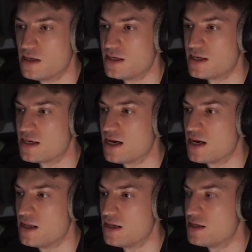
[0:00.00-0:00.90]
this is
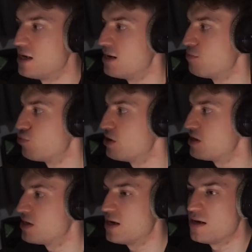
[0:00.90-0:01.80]
exactly the same
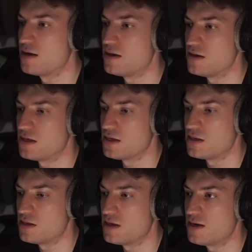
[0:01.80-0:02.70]
preset, as you can
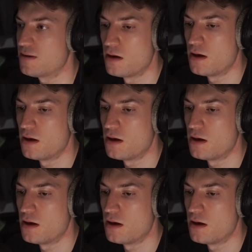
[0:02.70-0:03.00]
see,